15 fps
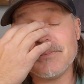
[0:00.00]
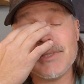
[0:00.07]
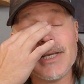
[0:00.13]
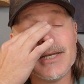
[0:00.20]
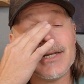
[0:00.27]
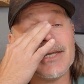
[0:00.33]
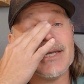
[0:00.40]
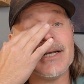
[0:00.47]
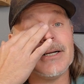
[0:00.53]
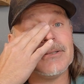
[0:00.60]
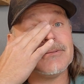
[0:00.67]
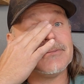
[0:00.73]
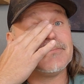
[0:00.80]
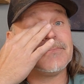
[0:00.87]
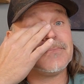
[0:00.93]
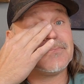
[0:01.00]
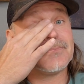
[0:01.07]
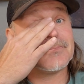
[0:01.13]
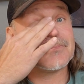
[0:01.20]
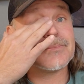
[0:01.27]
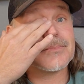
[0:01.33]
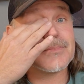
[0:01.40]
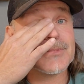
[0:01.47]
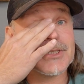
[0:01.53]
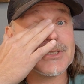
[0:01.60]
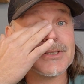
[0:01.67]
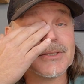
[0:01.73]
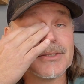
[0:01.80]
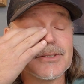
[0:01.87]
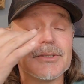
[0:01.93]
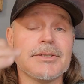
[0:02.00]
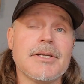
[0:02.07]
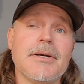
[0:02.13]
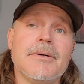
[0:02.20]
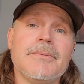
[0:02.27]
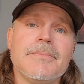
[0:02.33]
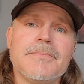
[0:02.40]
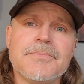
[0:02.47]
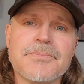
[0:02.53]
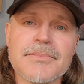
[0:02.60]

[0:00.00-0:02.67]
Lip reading: Anyhow, so